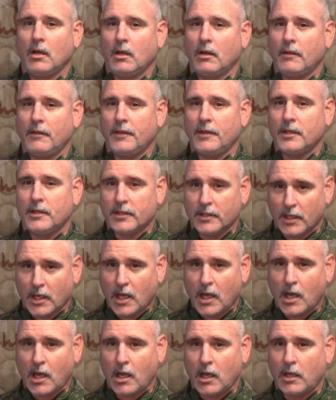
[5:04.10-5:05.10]
than the
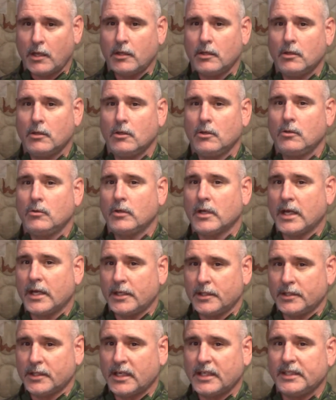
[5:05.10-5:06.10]
guy who got
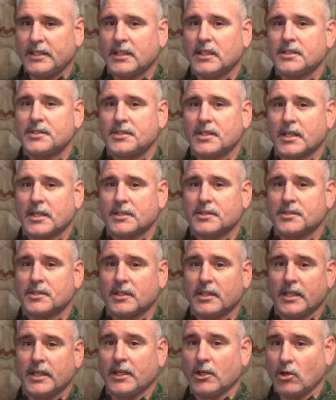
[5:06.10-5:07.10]
it 99 seconds
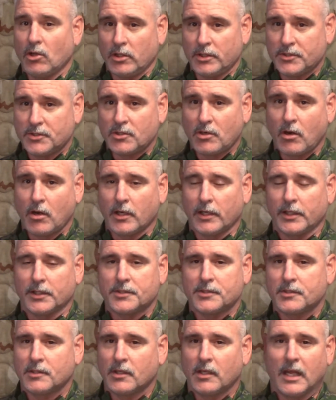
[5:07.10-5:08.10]
and getting all his
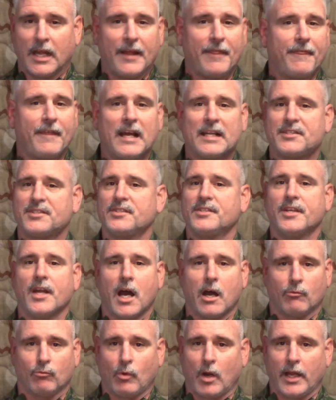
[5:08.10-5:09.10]
targets. And that's
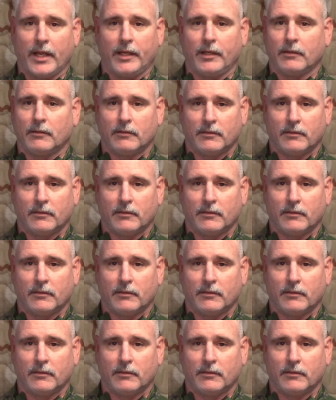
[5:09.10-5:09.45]
not right.